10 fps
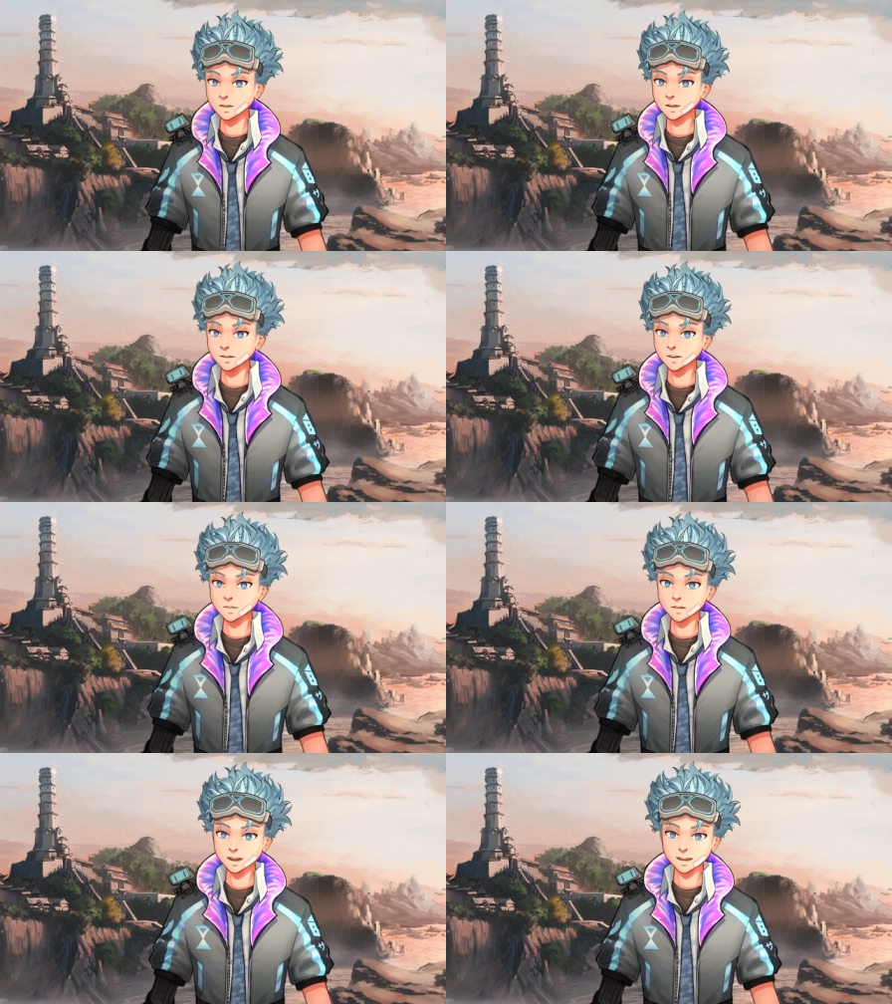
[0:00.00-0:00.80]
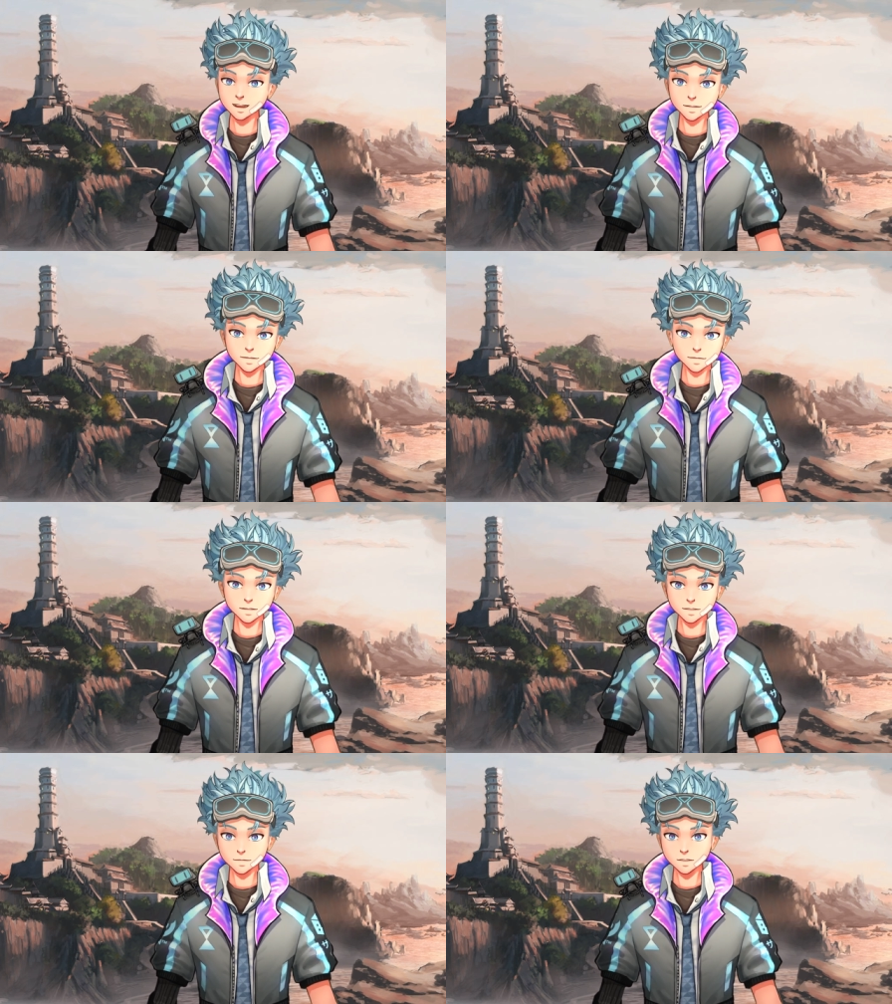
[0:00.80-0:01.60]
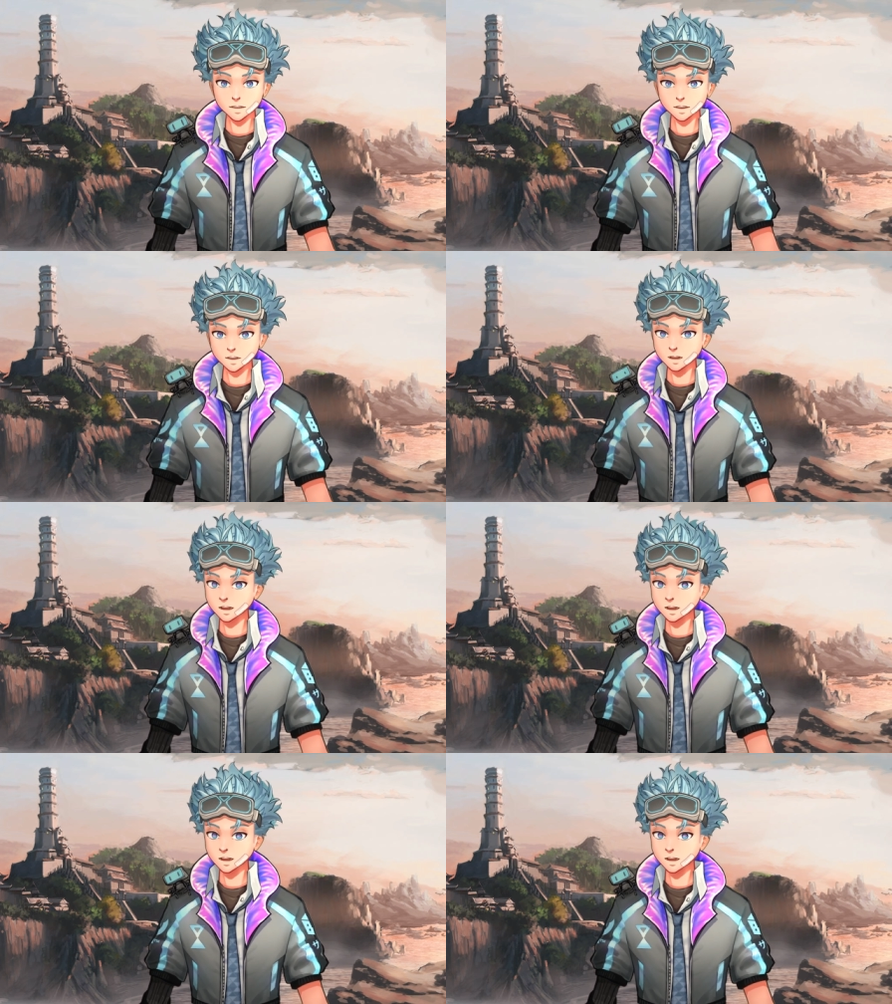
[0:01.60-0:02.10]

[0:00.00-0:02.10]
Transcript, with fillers: so go check it out if you want the full story.